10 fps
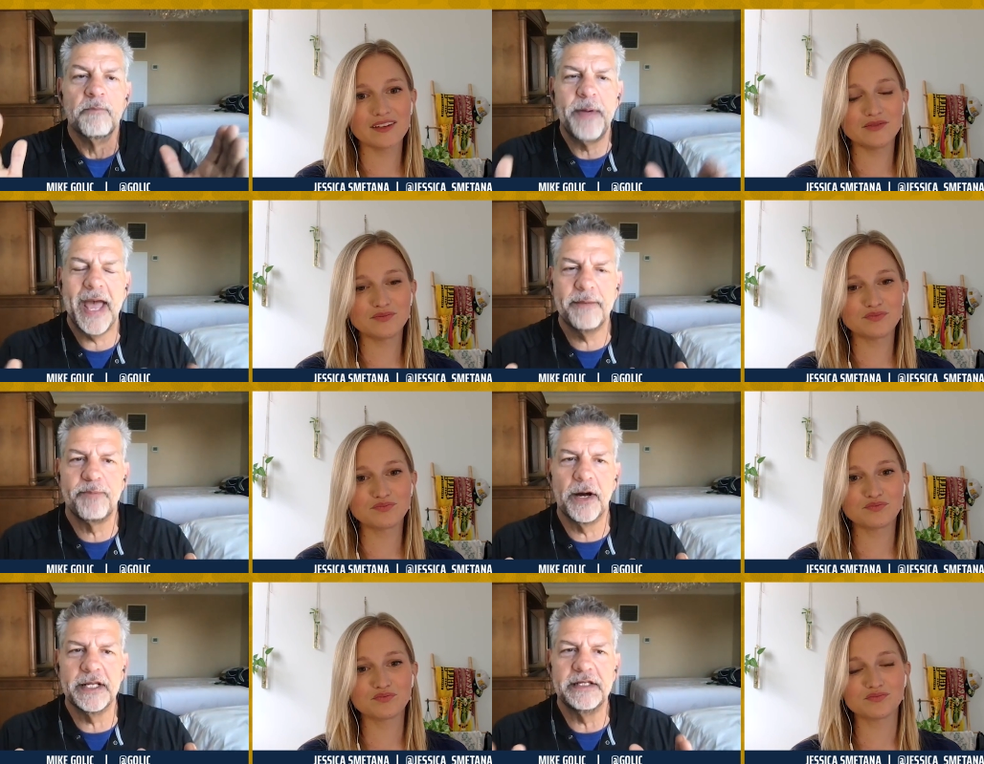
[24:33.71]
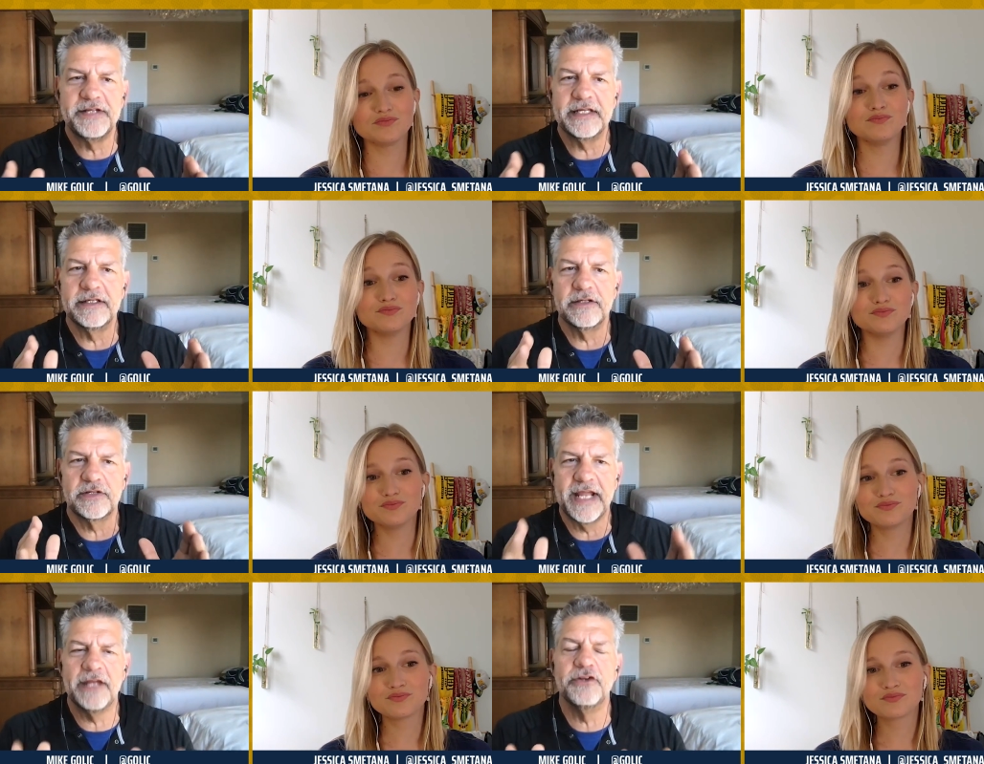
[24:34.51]
Speaker 1: Bad Bunny mm-hmm. didn't
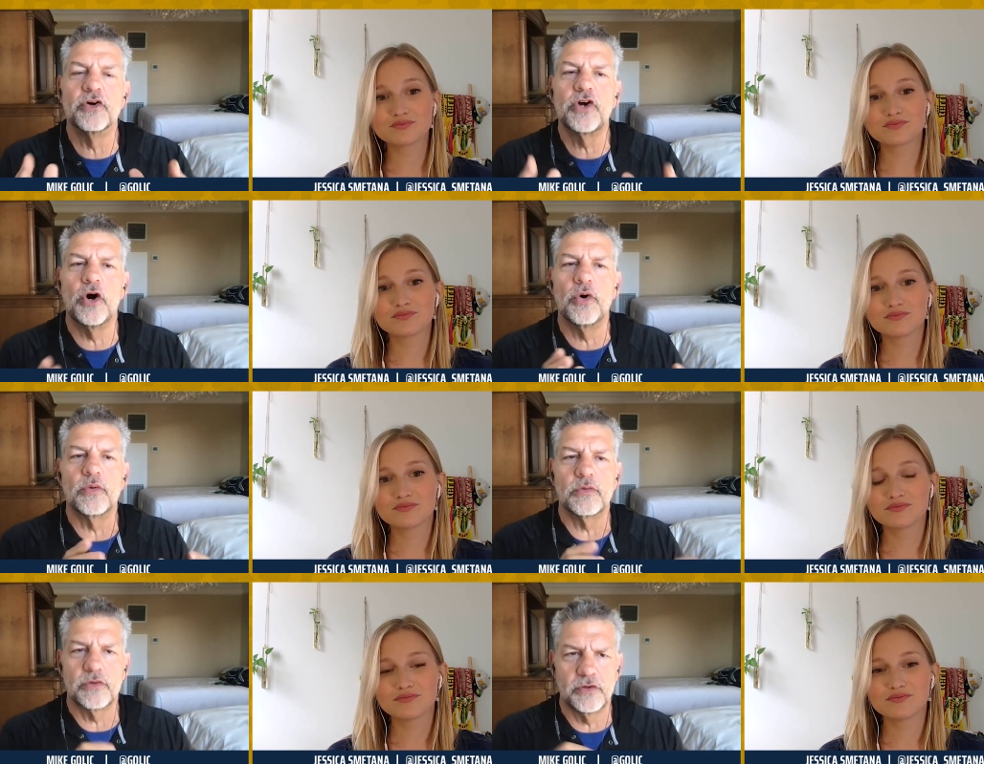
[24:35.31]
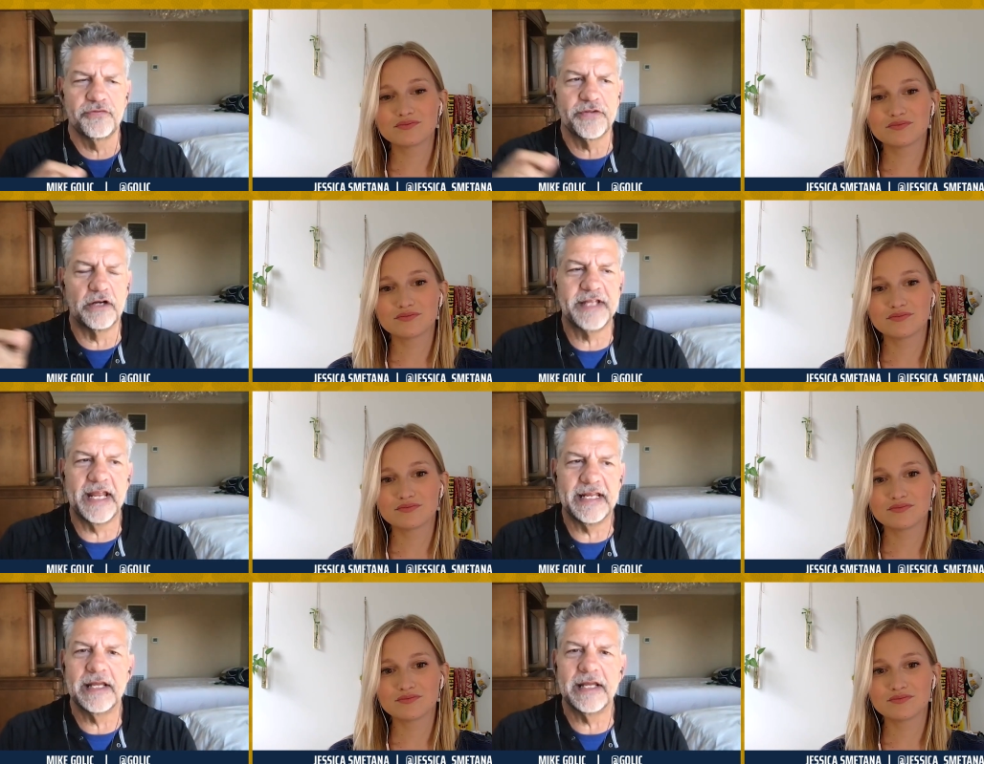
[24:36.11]
Kendall go start dating